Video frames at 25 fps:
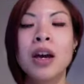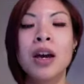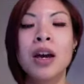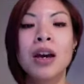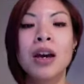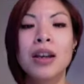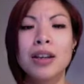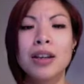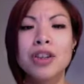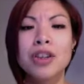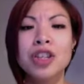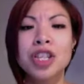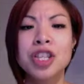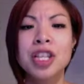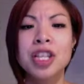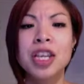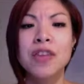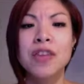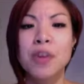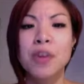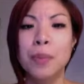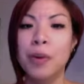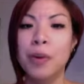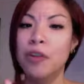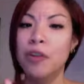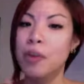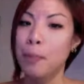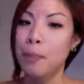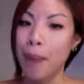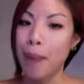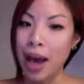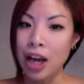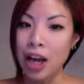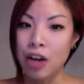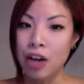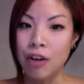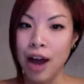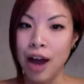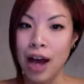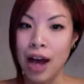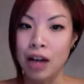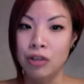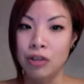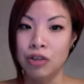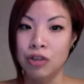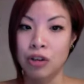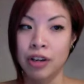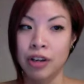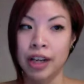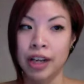Now, just to give a bit of a
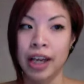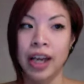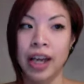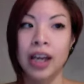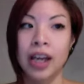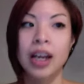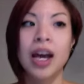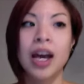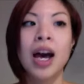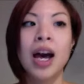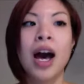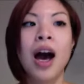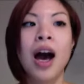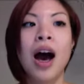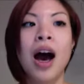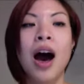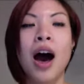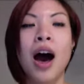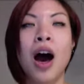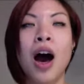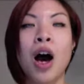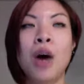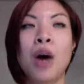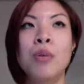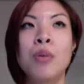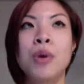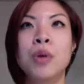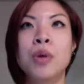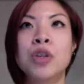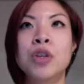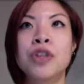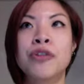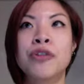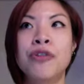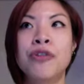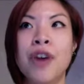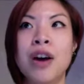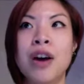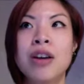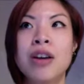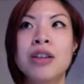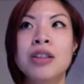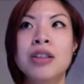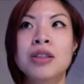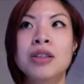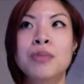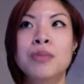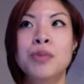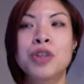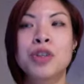background on it, it was
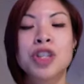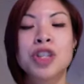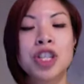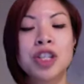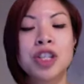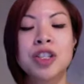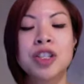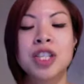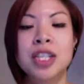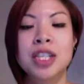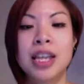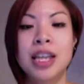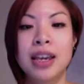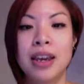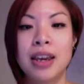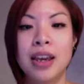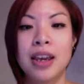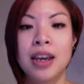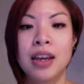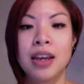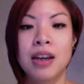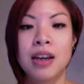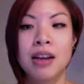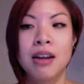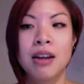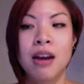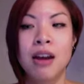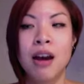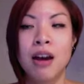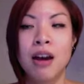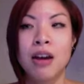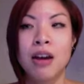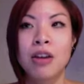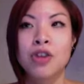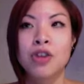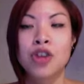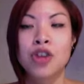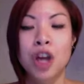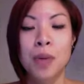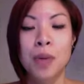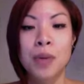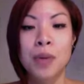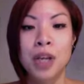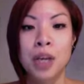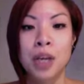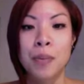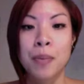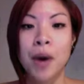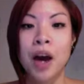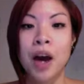first produced in
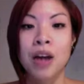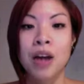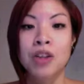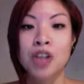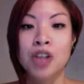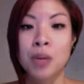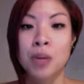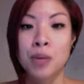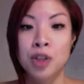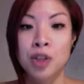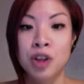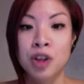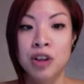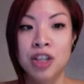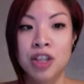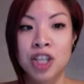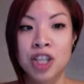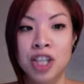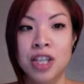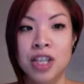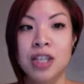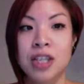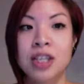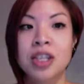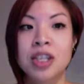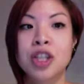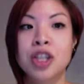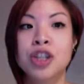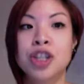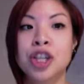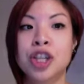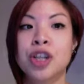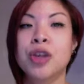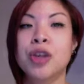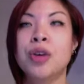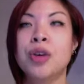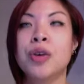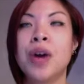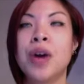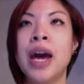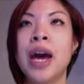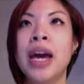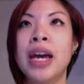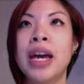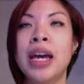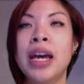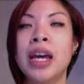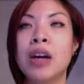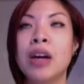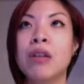Germany by dermatologists to
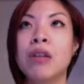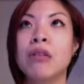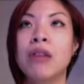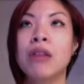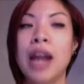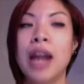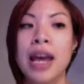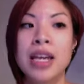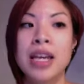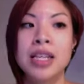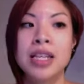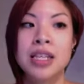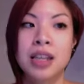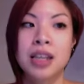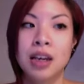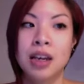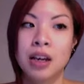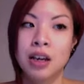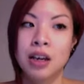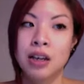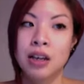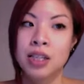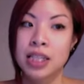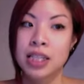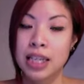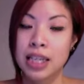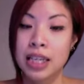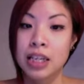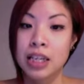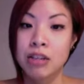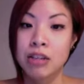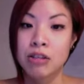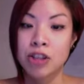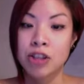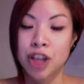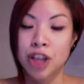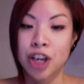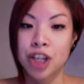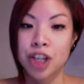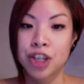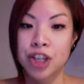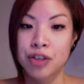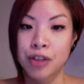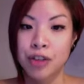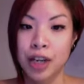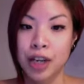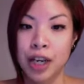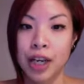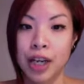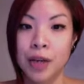heal laser skin
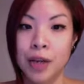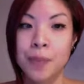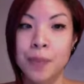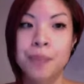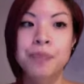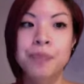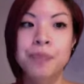surgery.